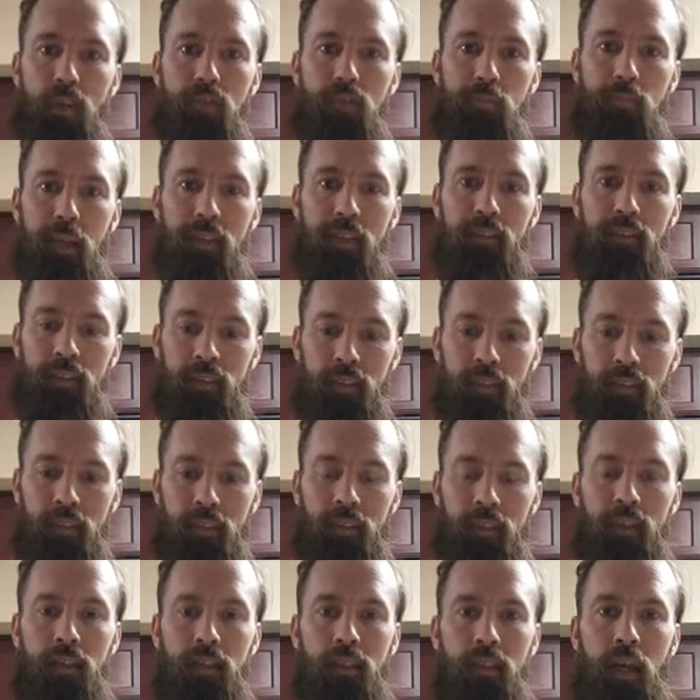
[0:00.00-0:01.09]
man.
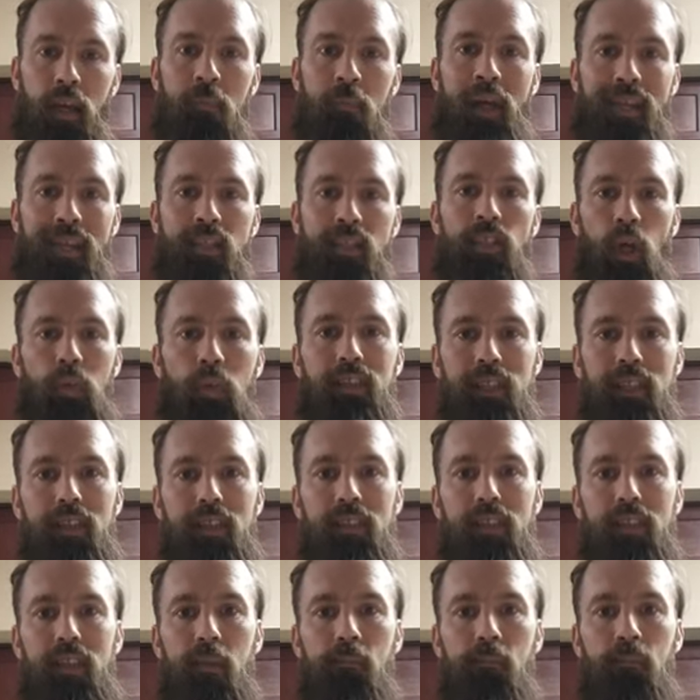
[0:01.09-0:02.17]
It makes no
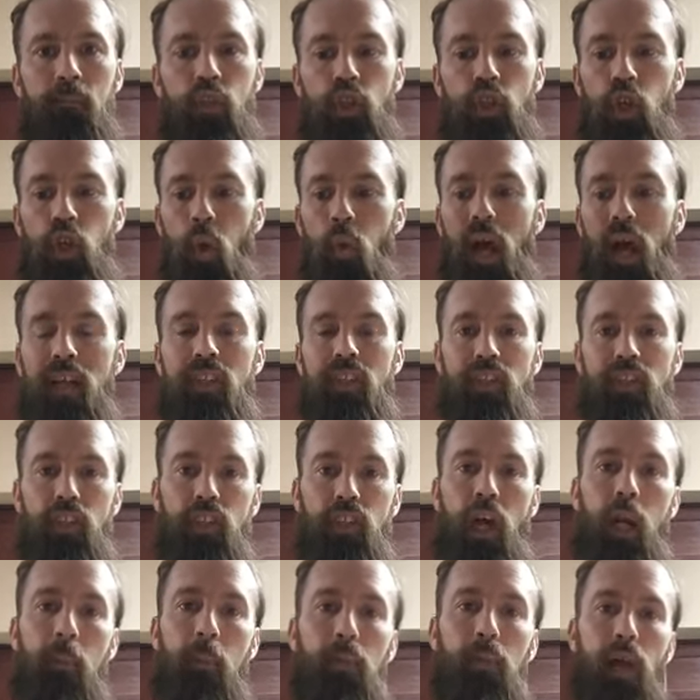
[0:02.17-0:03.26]
sense. You know why? Because they're
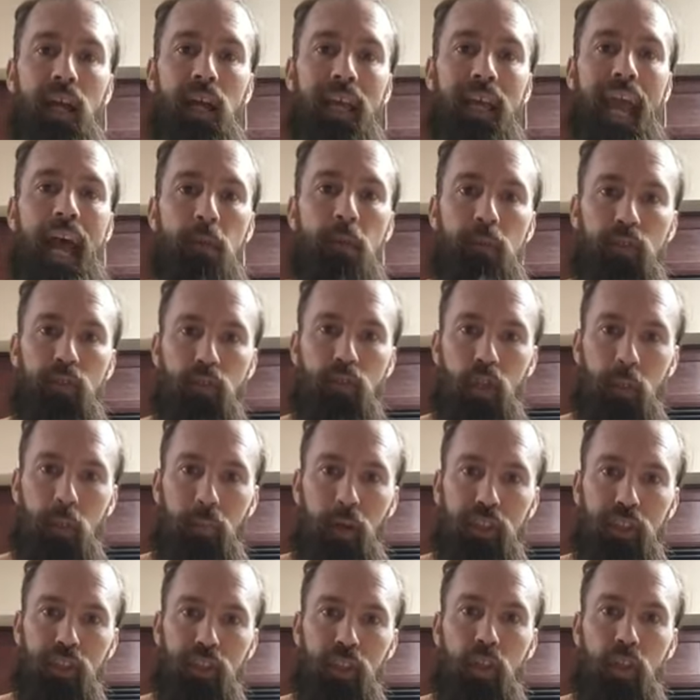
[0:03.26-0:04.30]
not applying atmospheric pressure,